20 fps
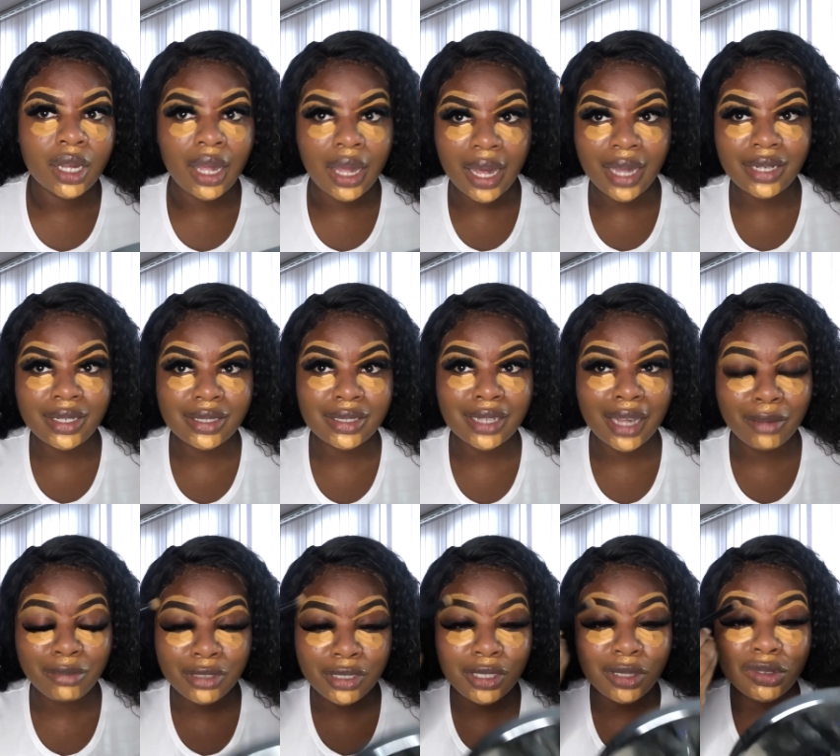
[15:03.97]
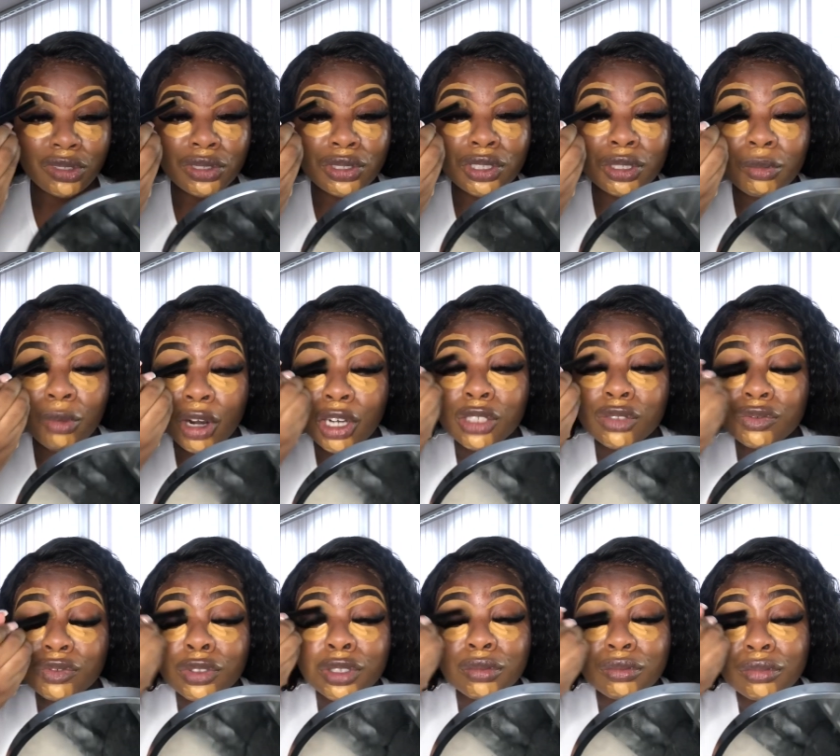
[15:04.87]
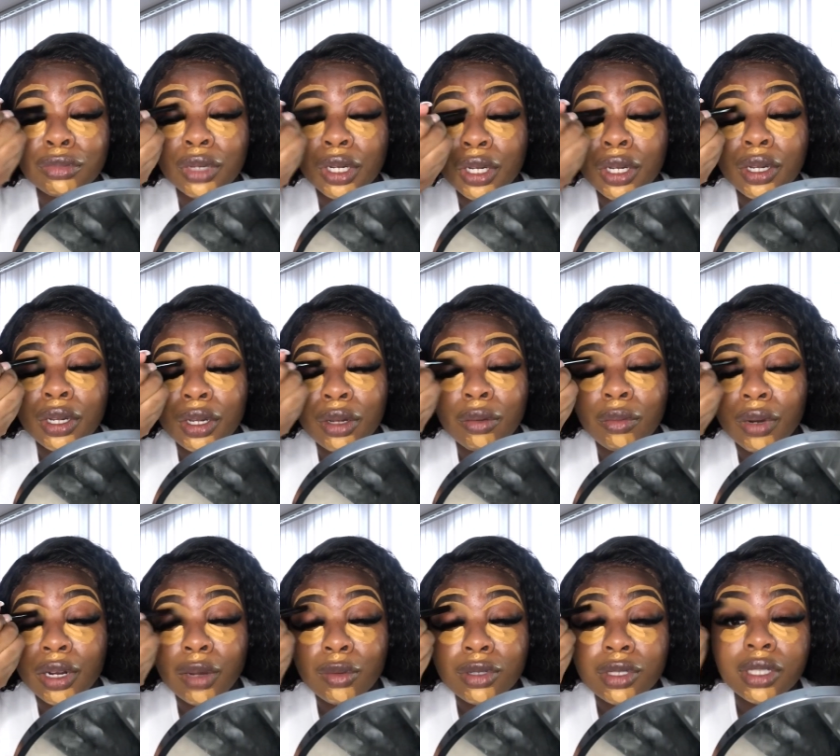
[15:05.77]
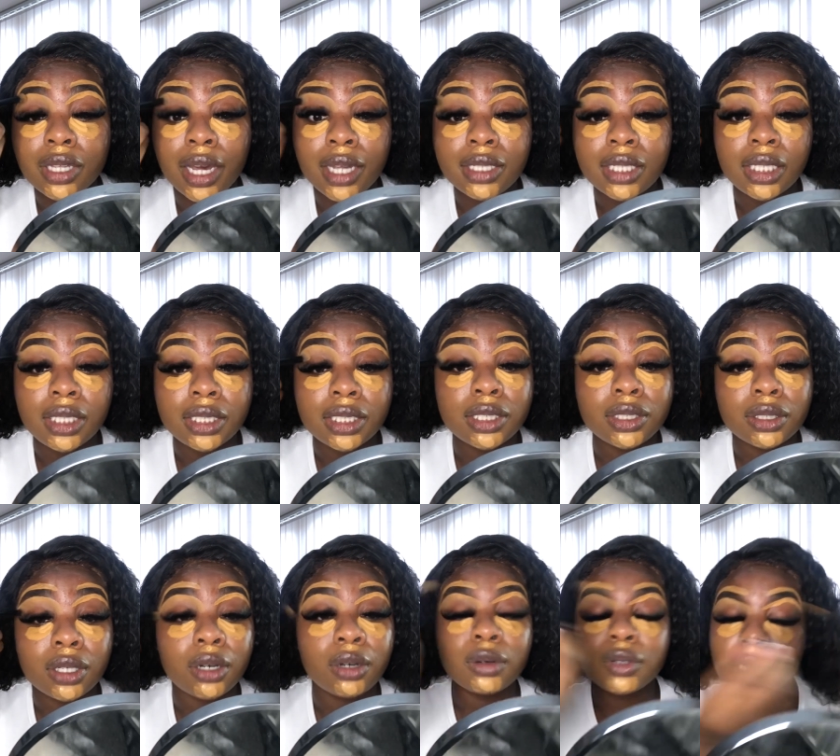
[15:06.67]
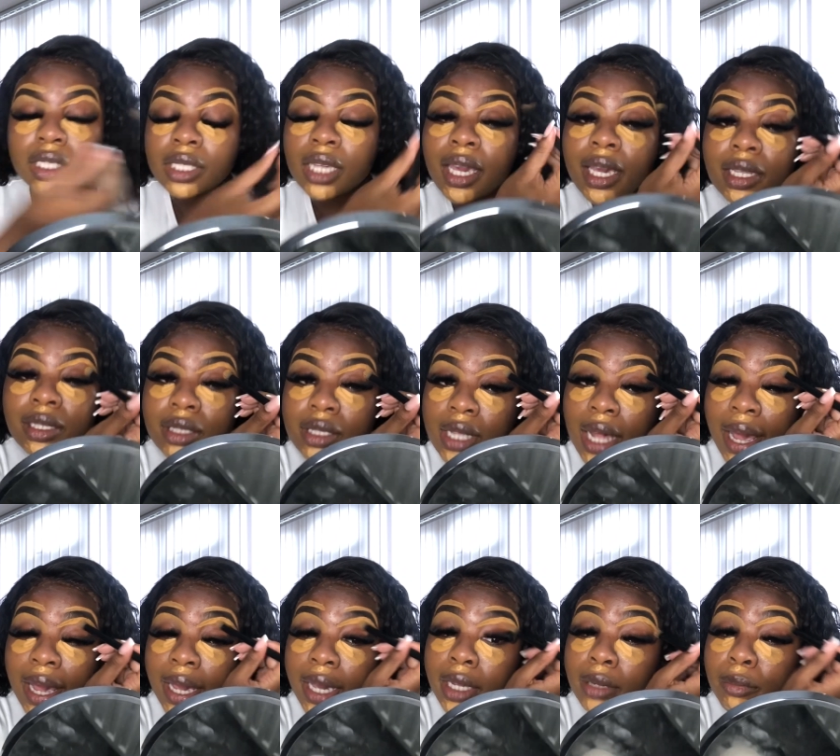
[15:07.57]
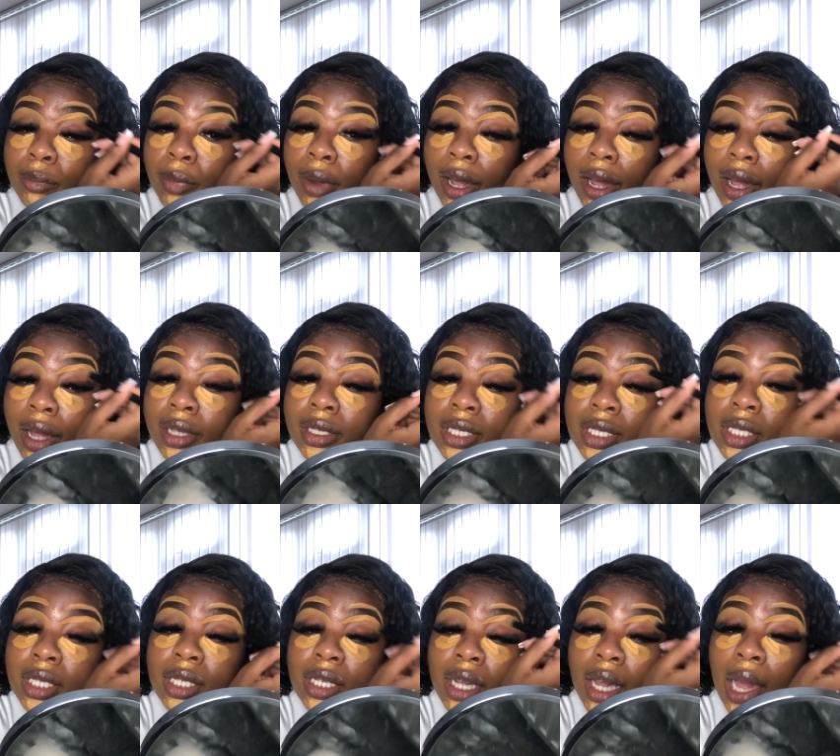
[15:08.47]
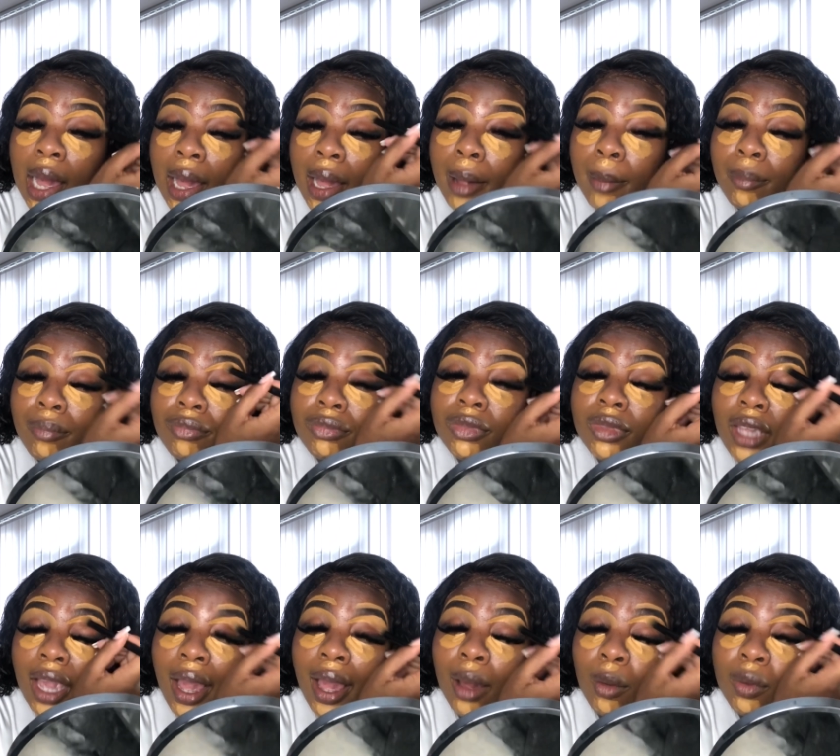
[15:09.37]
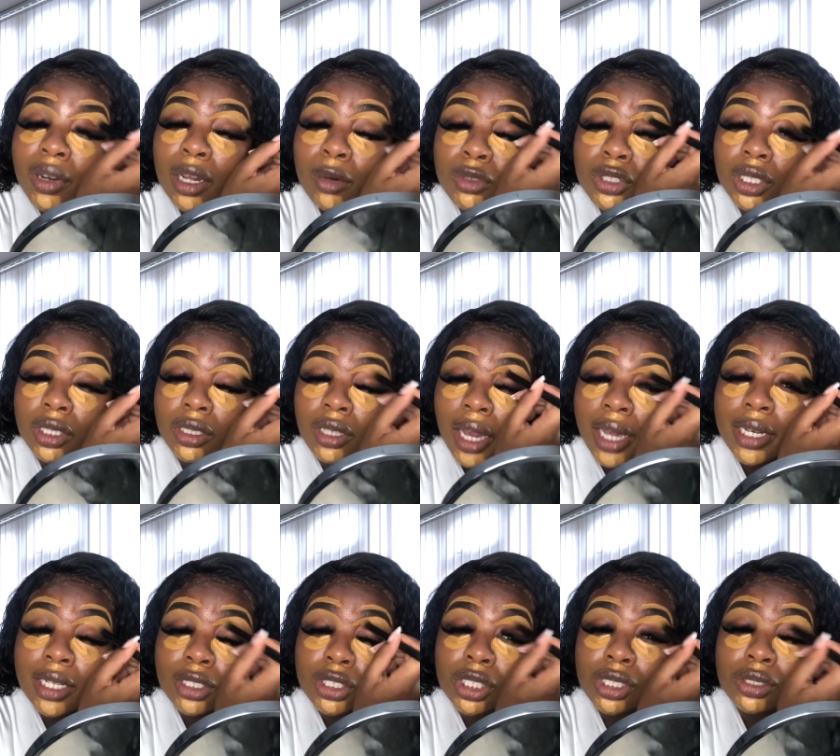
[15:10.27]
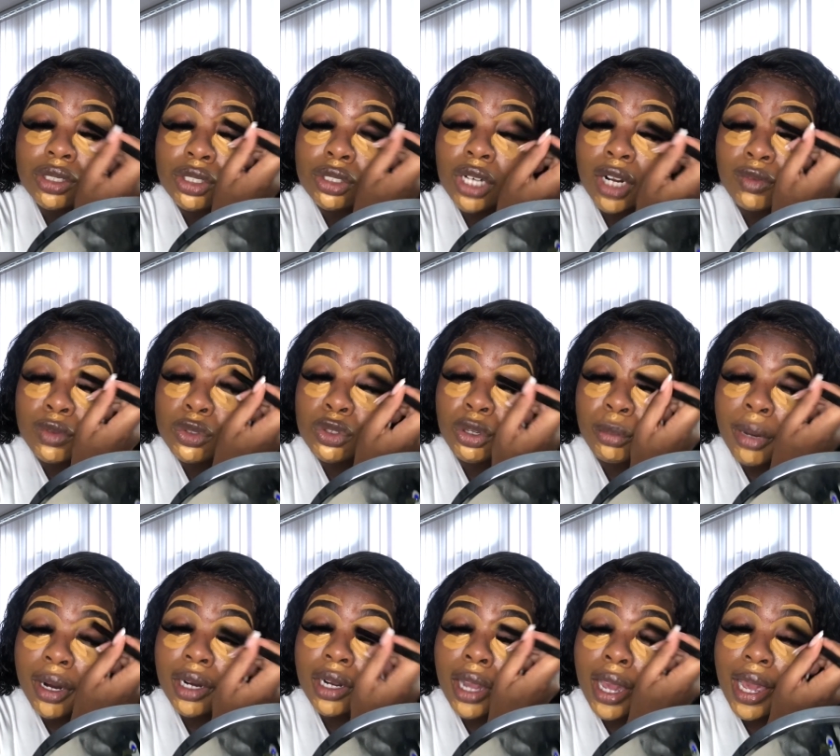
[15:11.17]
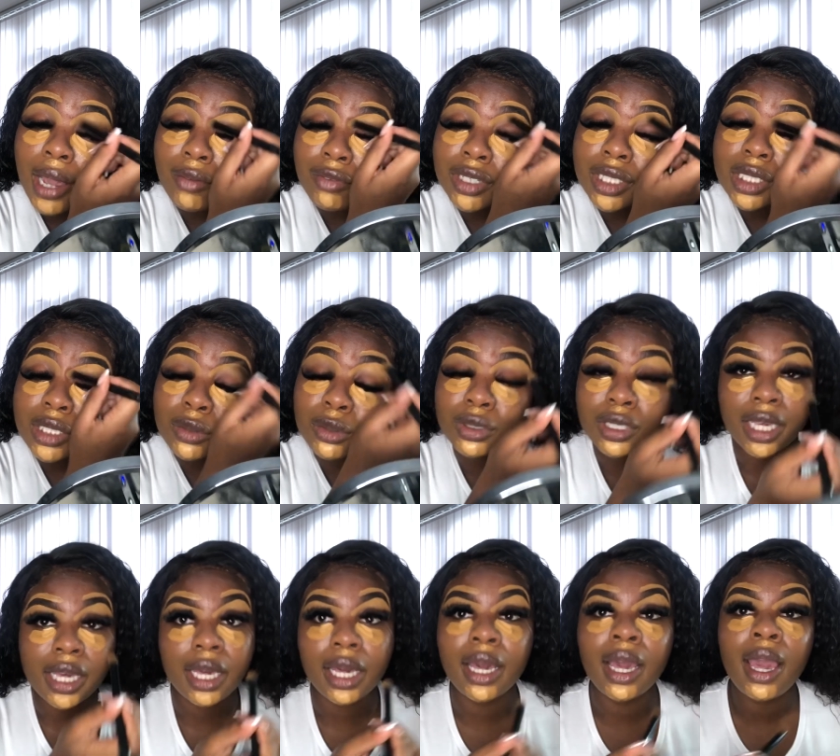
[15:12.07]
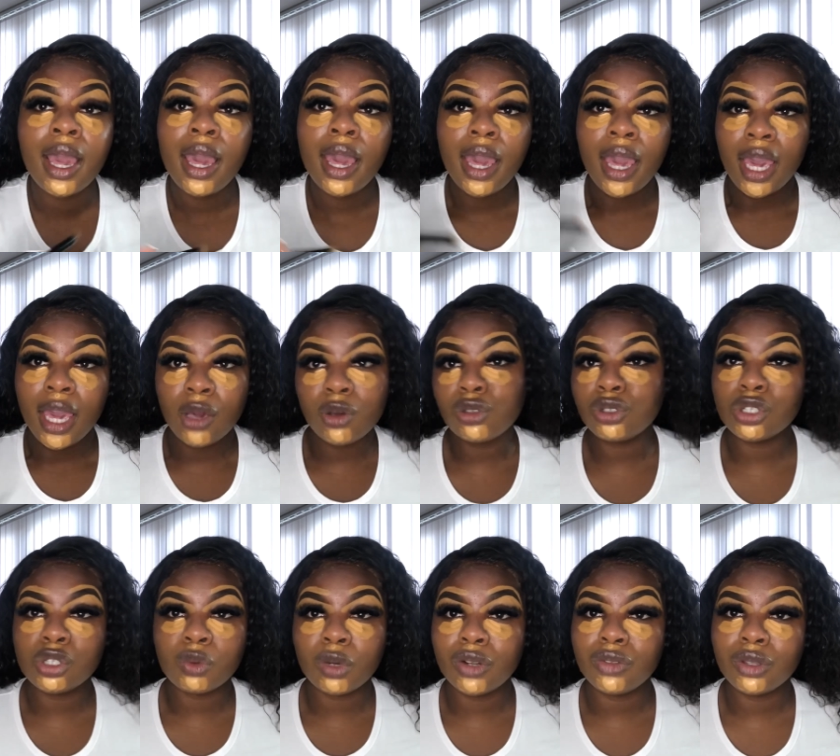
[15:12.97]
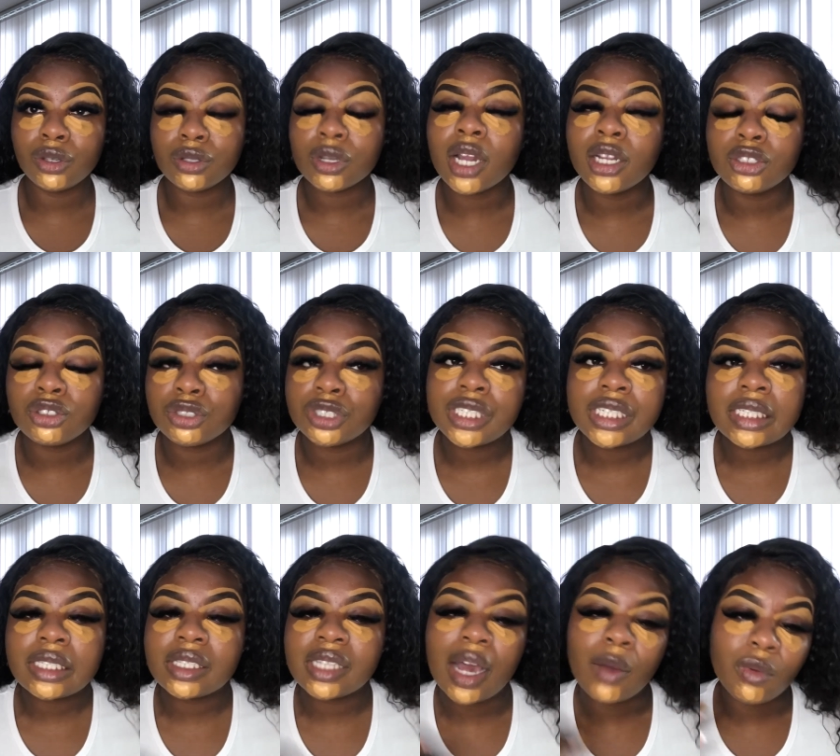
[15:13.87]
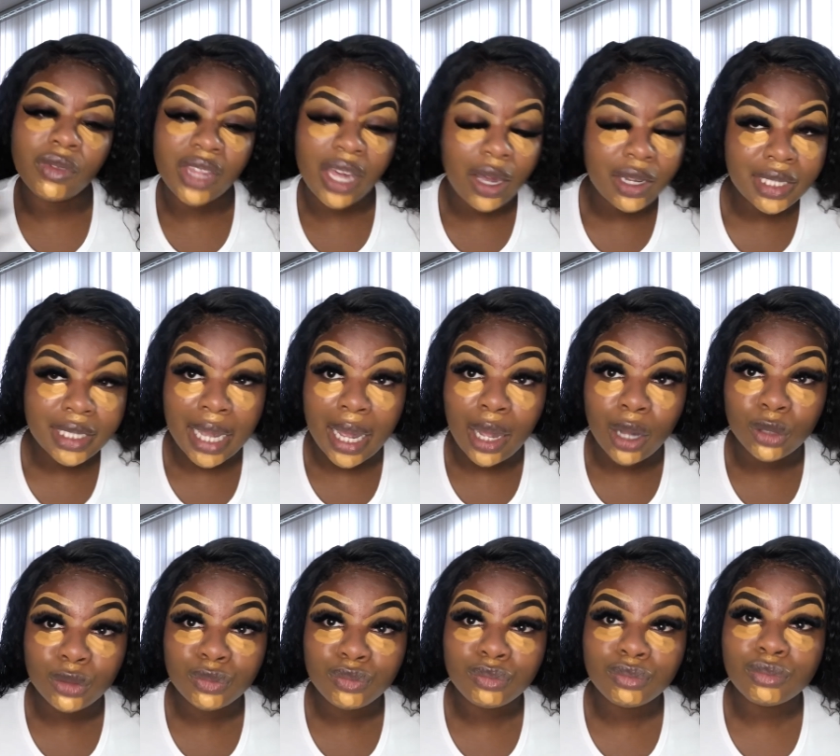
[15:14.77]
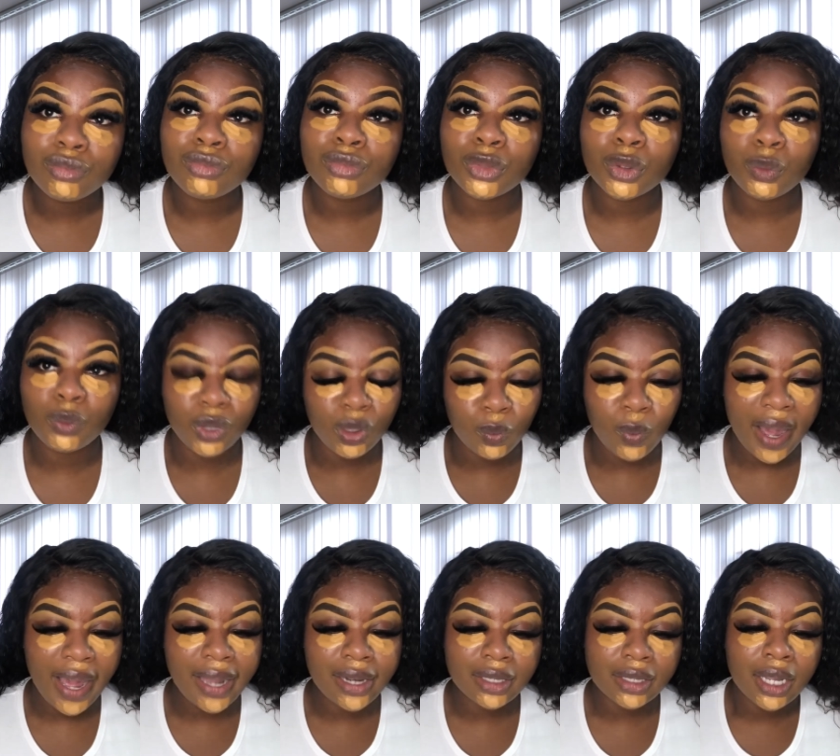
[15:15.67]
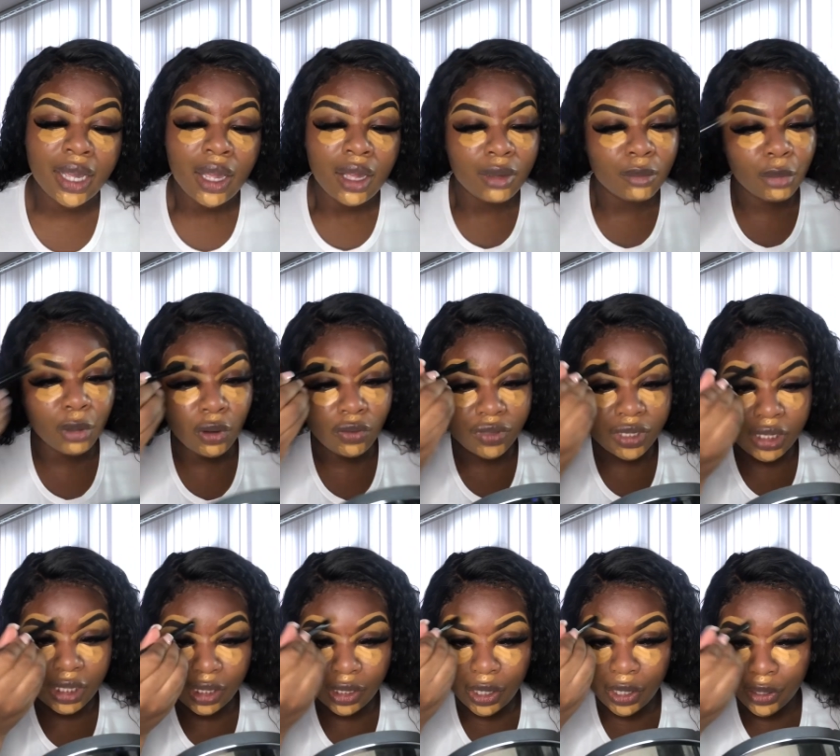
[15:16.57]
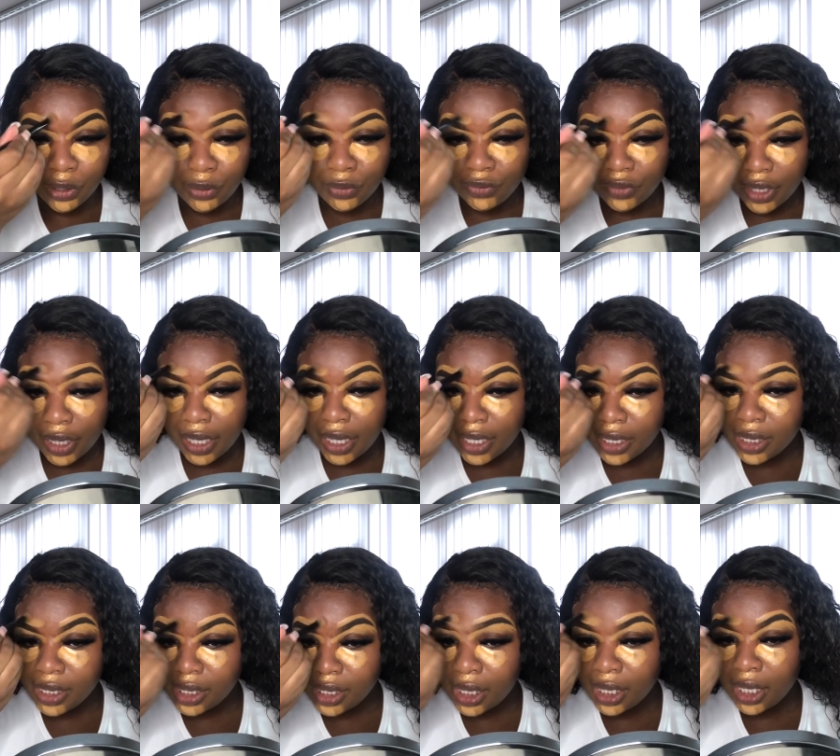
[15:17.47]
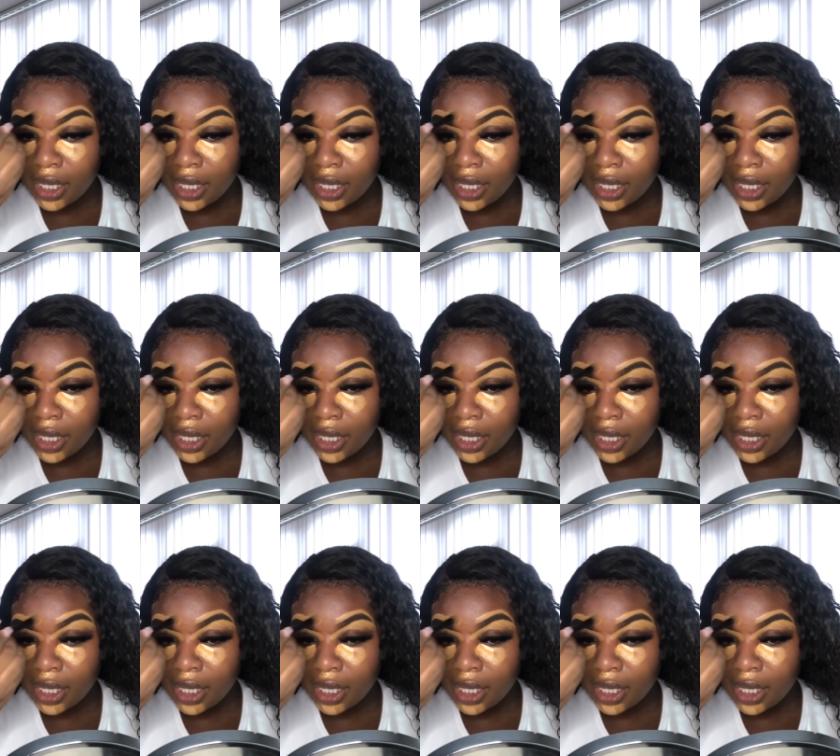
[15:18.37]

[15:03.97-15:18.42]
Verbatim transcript: and I'm still using a brush from when I was 13 years old. It's insane. But um, yeah, when I was younger, I literally used to travel to America every single year. It was just one of those countries that without a doubt, we went. But obviously COVID,